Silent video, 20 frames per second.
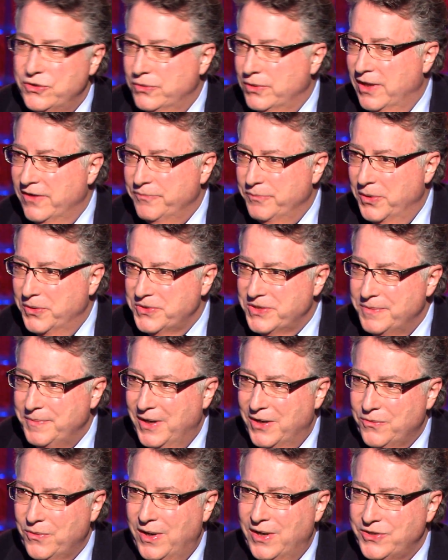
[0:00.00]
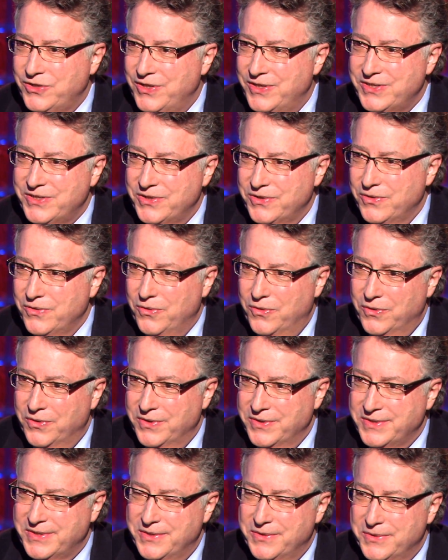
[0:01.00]
you love most about Rochester, or
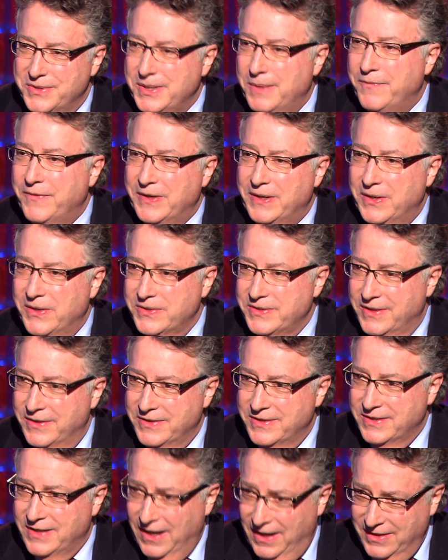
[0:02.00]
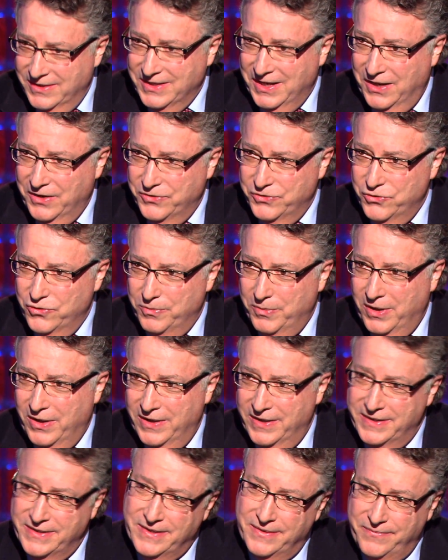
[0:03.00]
is there something else that stands out in your
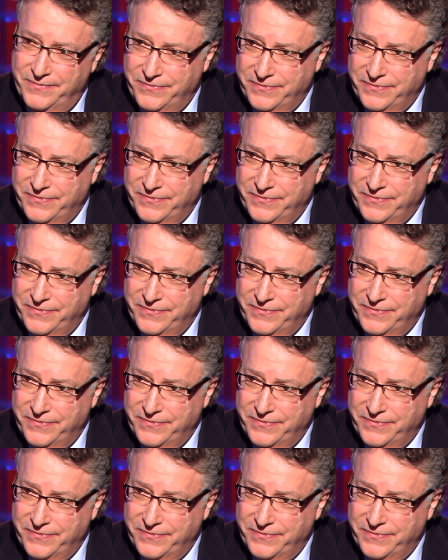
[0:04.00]
mind?